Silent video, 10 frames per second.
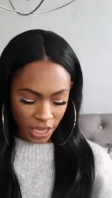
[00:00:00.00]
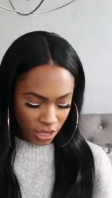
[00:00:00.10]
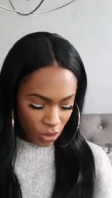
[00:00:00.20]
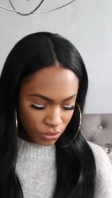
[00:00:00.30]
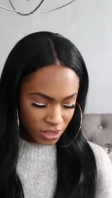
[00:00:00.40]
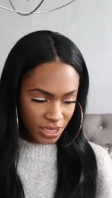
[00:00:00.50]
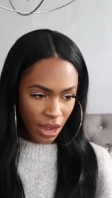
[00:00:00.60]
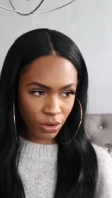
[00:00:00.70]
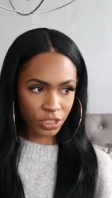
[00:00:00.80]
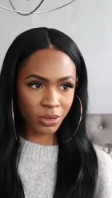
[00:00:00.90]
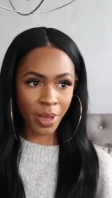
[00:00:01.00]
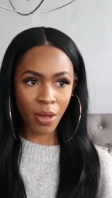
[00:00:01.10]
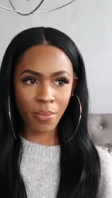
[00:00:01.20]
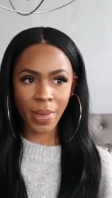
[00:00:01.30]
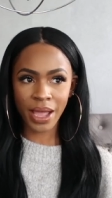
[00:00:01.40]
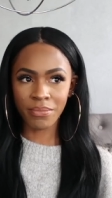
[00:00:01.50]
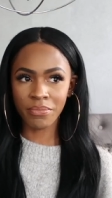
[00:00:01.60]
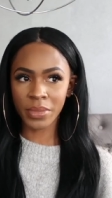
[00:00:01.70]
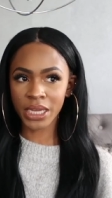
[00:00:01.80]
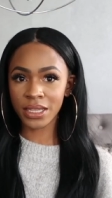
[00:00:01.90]
like it goes down to about my
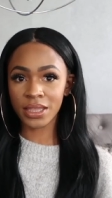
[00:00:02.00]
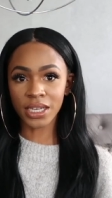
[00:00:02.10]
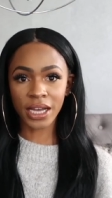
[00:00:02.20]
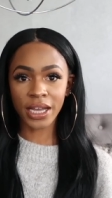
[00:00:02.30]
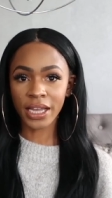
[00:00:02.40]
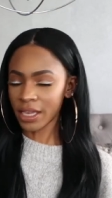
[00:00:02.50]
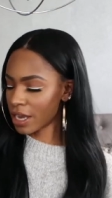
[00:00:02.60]
mid thigh